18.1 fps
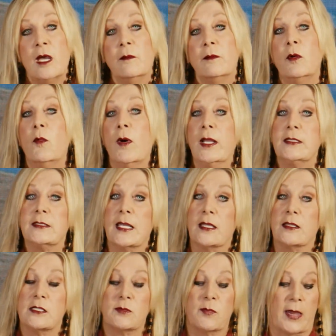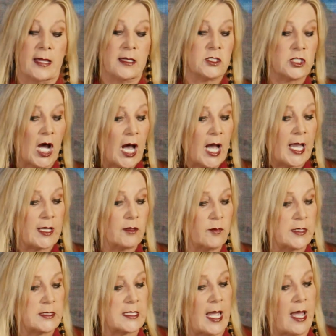But one day this man
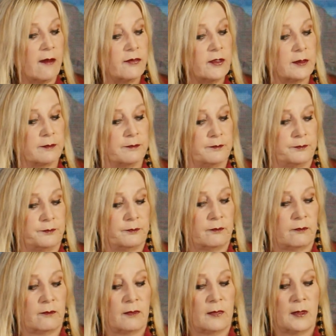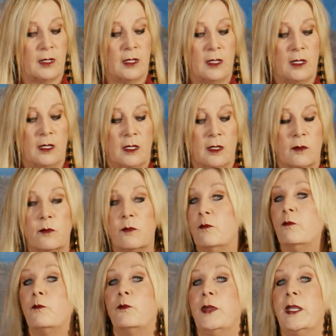died, went to heaven.
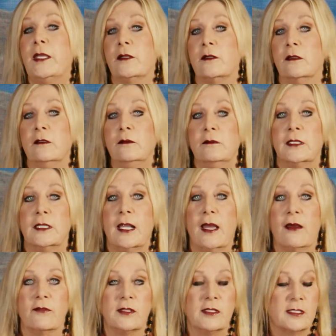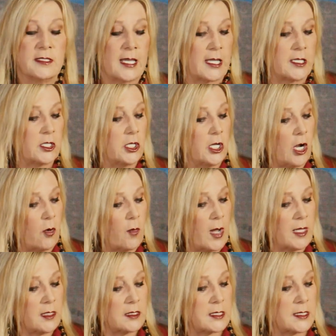Peter in heaven said, you know
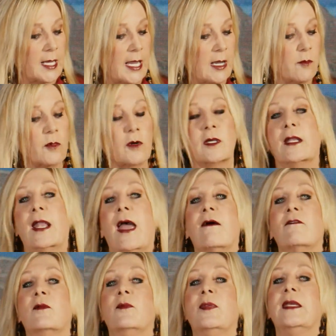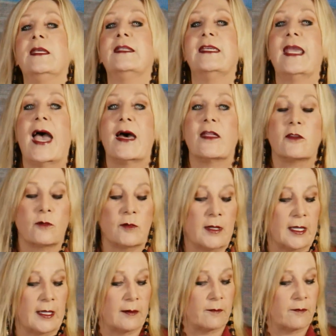what? Tonight we're going to have a big
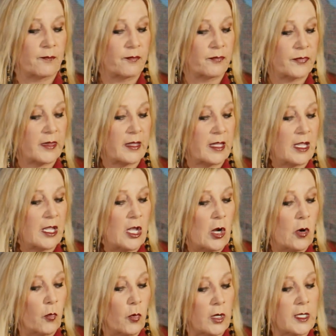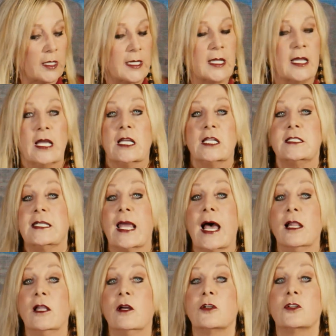gathering. We're going to
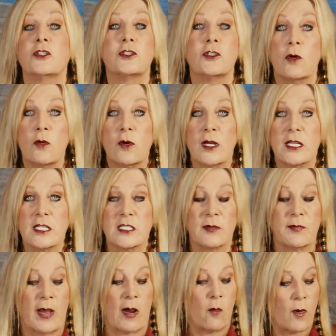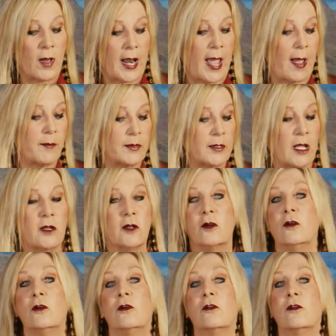tell our stories about what happened
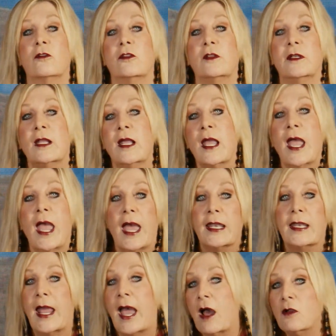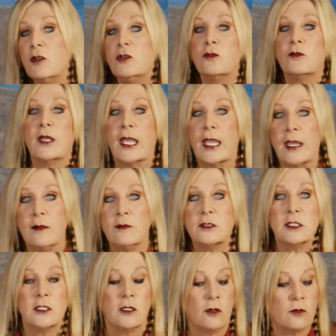on earth and how you
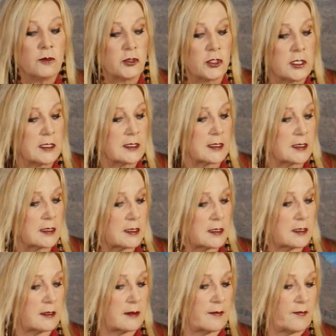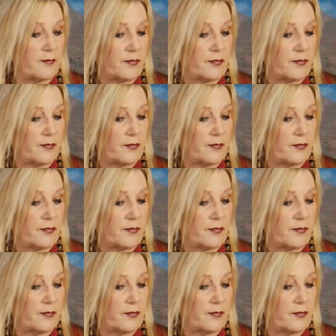came to know Jesus.